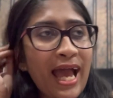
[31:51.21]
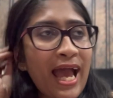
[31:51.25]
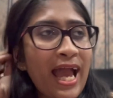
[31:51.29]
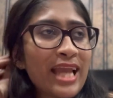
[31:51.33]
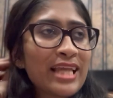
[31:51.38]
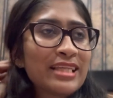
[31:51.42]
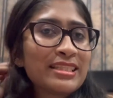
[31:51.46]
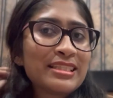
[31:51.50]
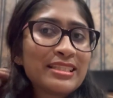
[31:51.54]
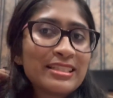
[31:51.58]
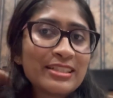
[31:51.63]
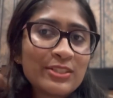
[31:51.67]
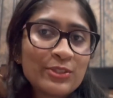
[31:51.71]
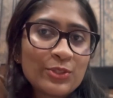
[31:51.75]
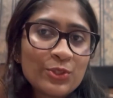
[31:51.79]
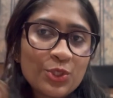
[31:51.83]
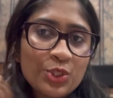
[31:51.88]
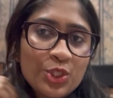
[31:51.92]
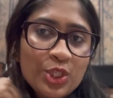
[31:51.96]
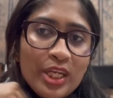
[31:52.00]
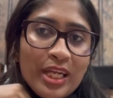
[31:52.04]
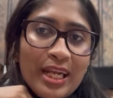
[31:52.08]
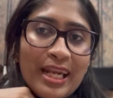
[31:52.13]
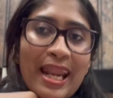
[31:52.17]
I
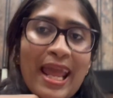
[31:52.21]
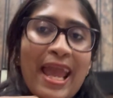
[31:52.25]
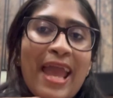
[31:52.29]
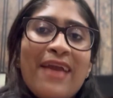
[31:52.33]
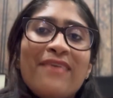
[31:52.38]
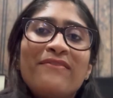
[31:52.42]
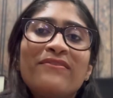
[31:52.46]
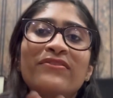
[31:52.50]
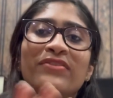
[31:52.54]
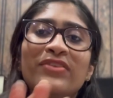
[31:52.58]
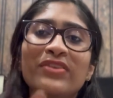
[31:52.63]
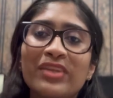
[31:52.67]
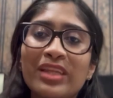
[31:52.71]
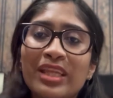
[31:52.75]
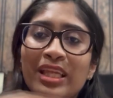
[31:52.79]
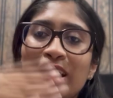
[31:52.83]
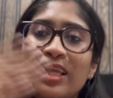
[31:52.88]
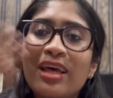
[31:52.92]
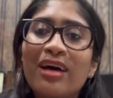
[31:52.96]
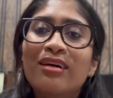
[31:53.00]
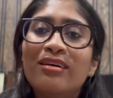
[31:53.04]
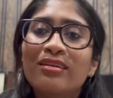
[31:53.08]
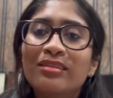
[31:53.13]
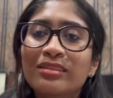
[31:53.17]
search it
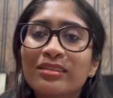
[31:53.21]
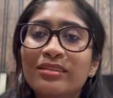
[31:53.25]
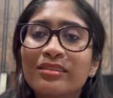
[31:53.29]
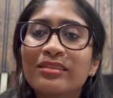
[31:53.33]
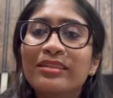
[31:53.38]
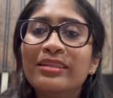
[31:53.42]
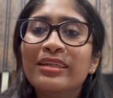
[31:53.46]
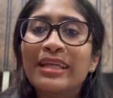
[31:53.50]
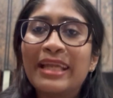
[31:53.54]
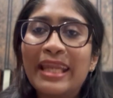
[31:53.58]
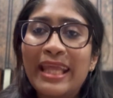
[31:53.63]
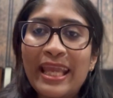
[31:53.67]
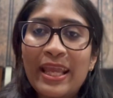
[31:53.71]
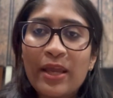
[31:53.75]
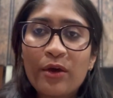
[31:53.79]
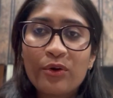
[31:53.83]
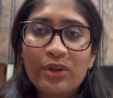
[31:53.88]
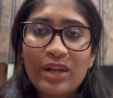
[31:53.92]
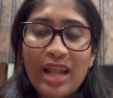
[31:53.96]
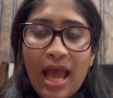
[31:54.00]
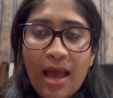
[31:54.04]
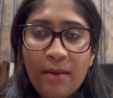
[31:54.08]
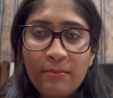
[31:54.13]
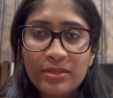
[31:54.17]
every other day
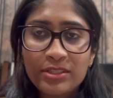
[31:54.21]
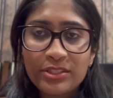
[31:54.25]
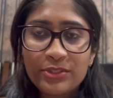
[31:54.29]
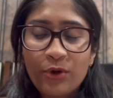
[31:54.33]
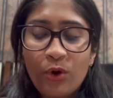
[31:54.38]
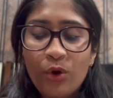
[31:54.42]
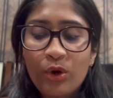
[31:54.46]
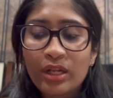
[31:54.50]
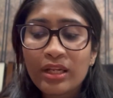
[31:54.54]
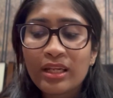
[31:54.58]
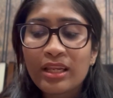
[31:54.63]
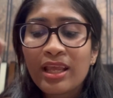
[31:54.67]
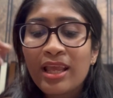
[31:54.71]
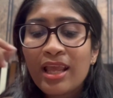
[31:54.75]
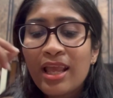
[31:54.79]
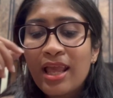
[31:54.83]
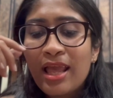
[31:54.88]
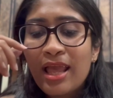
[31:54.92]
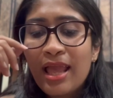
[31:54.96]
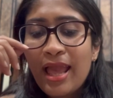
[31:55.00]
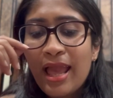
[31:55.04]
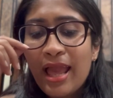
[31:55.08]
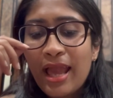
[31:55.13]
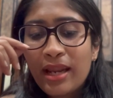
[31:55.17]
on Amazon,
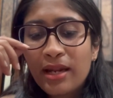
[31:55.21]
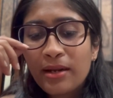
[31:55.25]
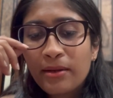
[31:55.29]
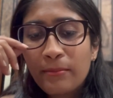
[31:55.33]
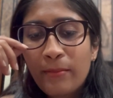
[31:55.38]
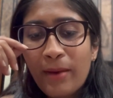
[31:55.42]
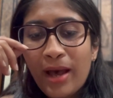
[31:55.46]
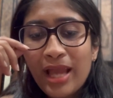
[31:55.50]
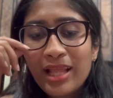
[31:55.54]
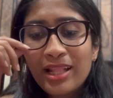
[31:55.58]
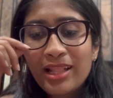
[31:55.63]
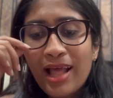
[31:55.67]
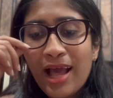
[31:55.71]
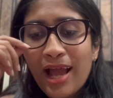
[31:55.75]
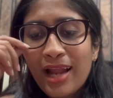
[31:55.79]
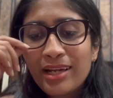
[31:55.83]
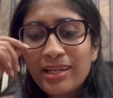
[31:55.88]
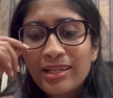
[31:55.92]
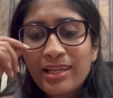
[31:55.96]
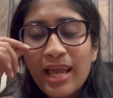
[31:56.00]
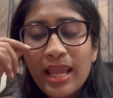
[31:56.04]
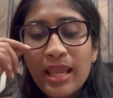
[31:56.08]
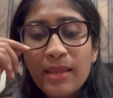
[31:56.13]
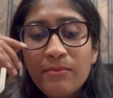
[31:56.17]
and by
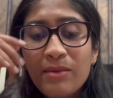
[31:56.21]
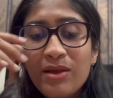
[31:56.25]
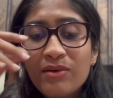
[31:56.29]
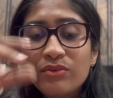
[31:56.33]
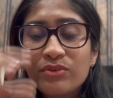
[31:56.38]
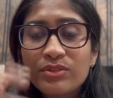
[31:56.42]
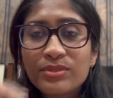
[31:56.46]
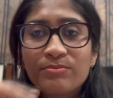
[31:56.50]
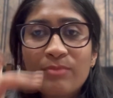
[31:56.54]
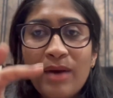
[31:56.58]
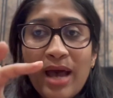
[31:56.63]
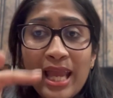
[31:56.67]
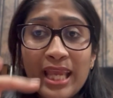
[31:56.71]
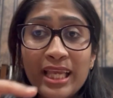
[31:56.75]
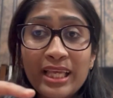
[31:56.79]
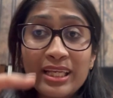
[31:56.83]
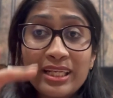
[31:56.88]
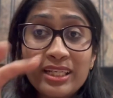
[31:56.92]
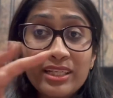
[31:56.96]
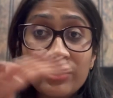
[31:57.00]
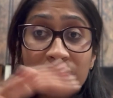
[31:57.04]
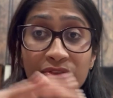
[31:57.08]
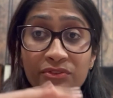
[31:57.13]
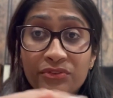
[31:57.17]
that time I was
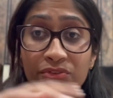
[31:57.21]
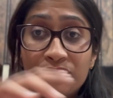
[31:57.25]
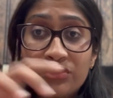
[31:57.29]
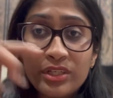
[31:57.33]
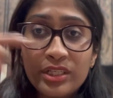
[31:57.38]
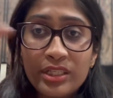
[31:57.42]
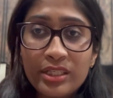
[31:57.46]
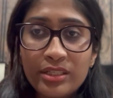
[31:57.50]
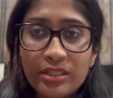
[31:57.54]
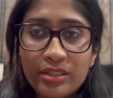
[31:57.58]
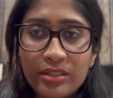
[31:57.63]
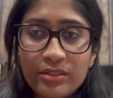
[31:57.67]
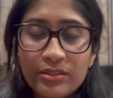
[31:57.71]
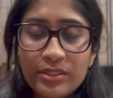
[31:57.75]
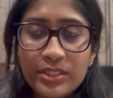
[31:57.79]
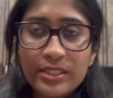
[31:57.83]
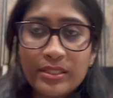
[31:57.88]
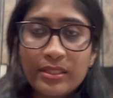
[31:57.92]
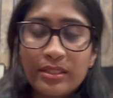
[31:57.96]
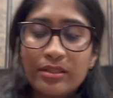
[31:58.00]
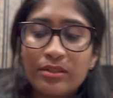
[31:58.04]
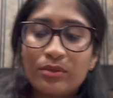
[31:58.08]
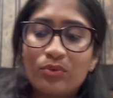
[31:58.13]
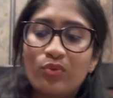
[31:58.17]
buying a different
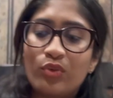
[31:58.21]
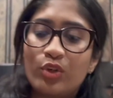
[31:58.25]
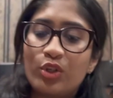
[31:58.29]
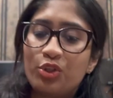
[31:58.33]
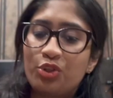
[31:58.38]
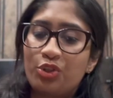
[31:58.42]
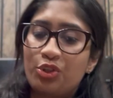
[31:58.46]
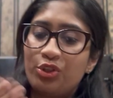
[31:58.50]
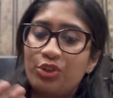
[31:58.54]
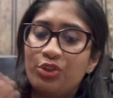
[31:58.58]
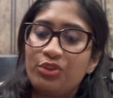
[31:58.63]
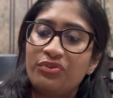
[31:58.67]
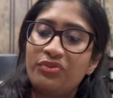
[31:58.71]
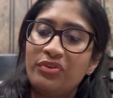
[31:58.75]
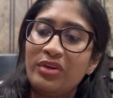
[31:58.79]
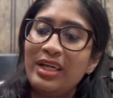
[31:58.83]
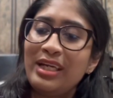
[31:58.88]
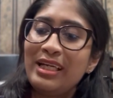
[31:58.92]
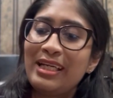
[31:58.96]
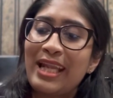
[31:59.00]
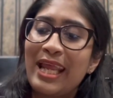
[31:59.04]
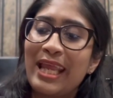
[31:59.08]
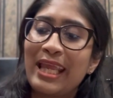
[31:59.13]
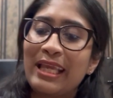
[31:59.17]
version of
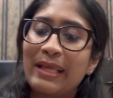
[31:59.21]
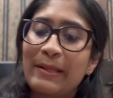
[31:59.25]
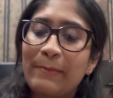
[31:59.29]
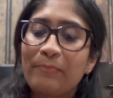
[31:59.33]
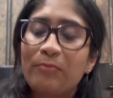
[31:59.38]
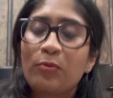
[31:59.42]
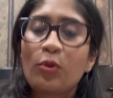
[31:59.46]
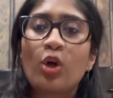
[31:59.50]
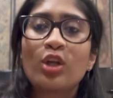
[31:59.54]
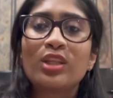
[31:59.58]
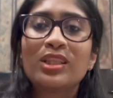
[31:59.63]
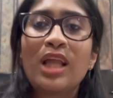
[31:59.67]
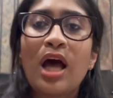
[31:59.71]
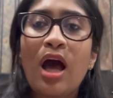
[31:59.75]
it, like not the